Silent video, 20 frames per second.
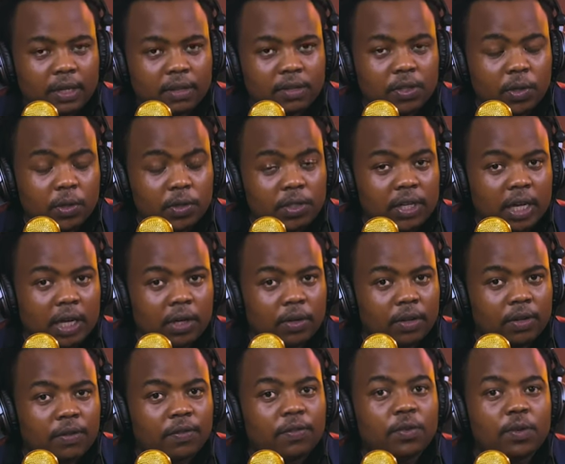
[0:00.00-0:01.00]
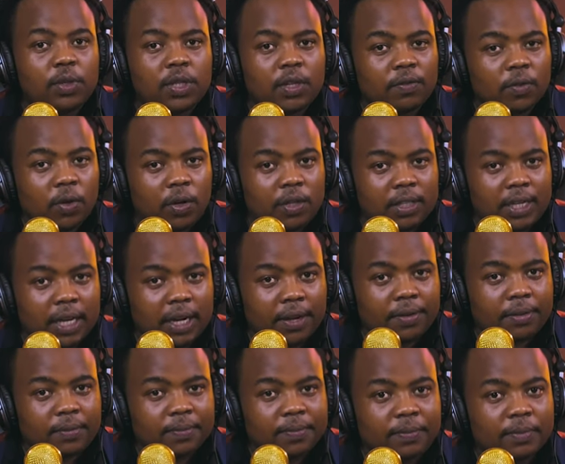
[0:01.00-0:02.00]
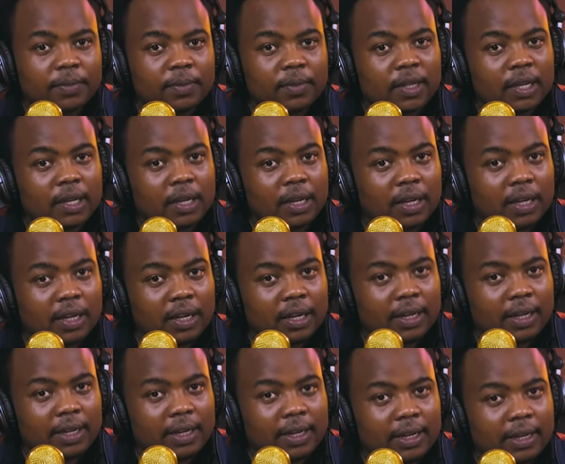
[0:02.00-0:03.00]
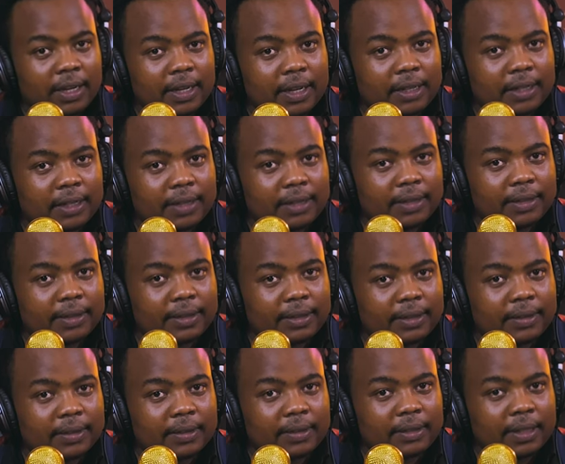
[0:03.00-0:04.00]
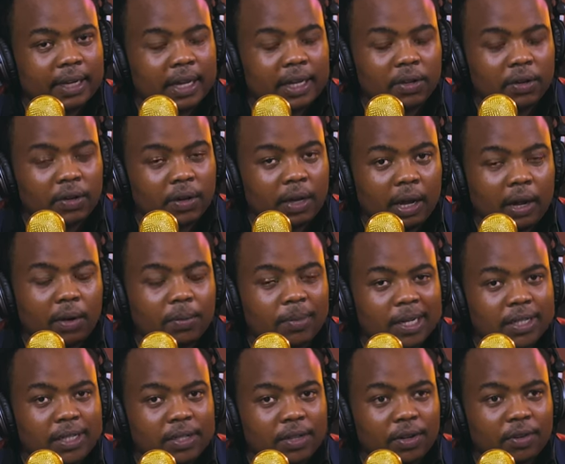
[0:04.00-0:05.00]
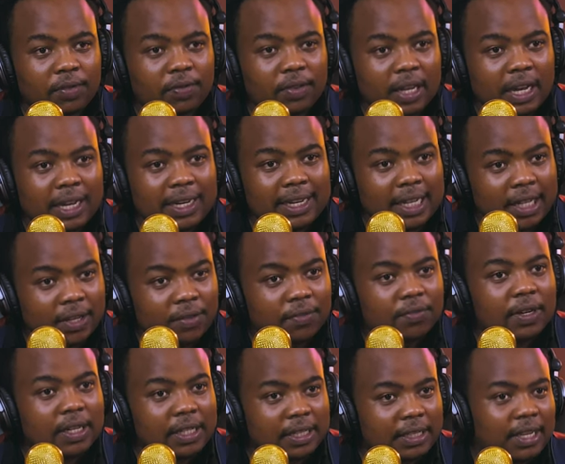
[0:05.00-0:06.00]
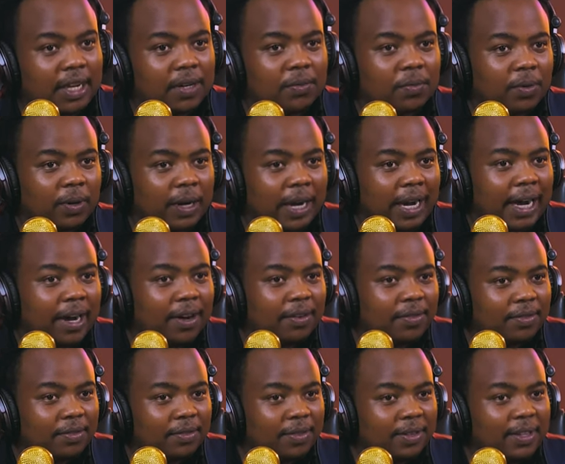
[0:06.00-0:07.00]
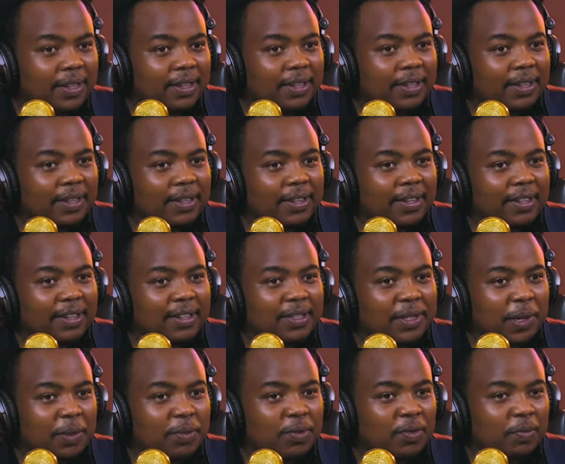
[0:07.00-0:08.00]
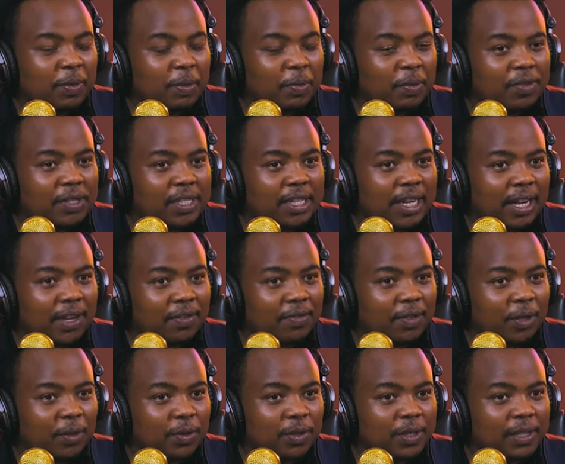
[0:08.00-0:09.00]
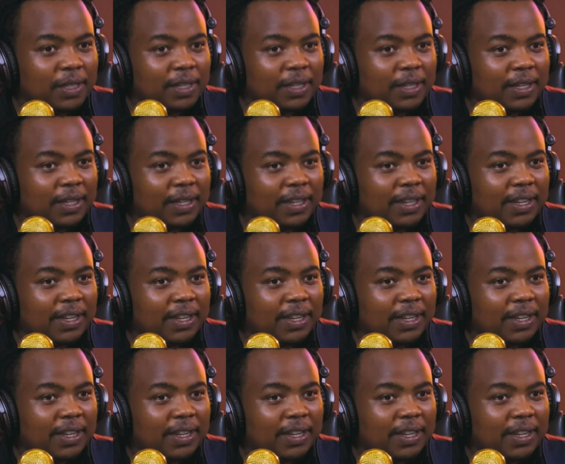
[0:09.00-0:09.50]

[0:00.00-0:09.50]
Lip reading: Yeah, so charcoal and fruits have gone down. I don't know how much of an effect that will have in terms of people's livelihoods.